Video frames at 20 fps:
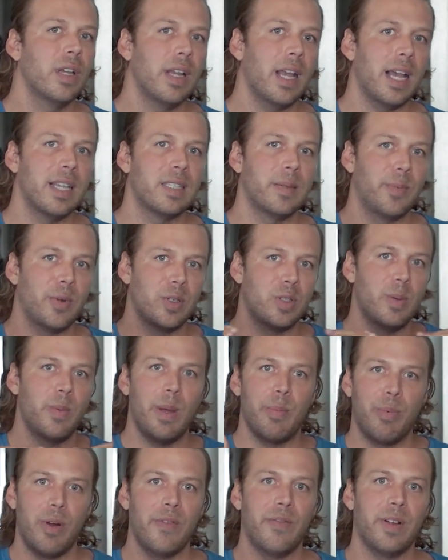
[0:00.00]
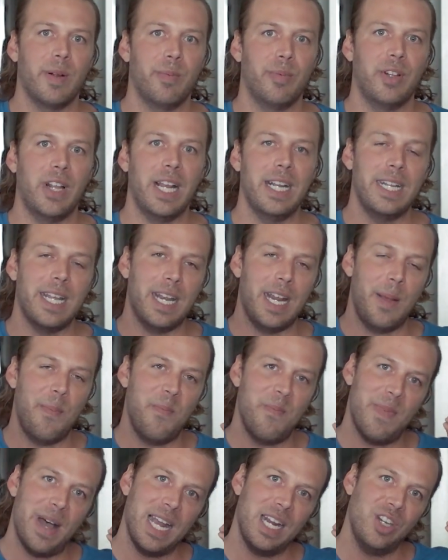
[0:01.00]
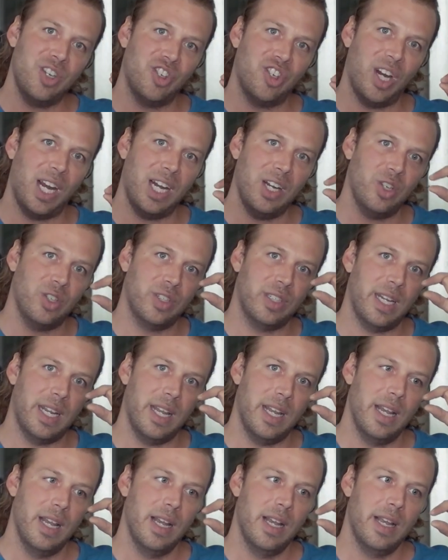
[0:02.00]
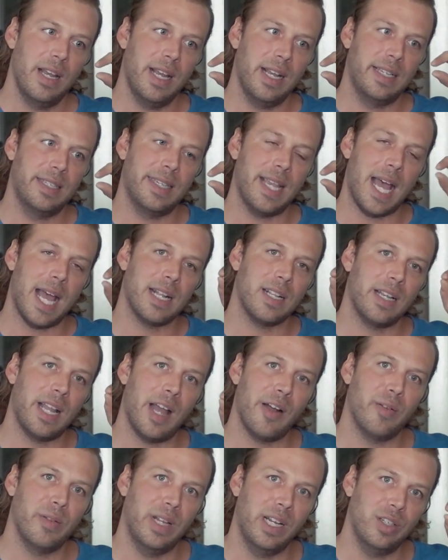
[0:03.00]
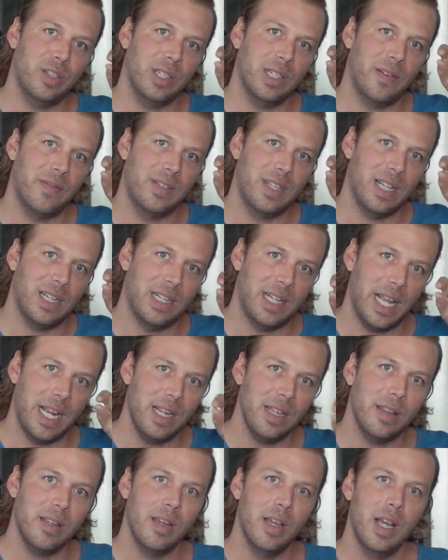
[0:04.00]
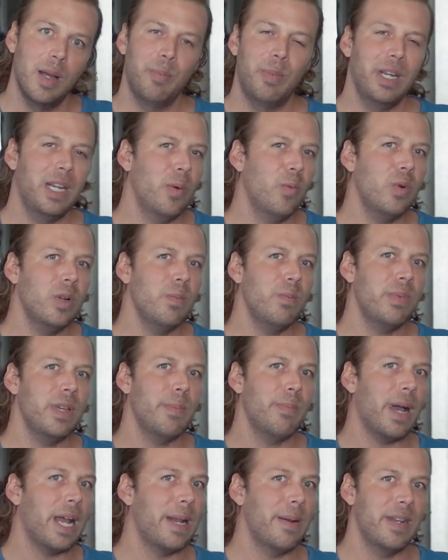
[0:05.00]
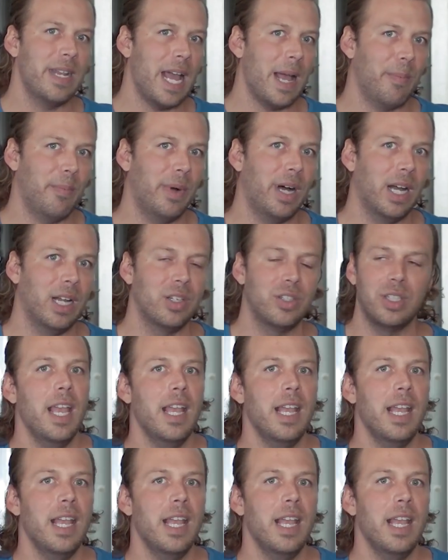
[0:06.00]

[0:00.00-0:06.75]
as opposed to being a perfect plane, that it might change the exact calculation of the length, but it wouldn't be by that much.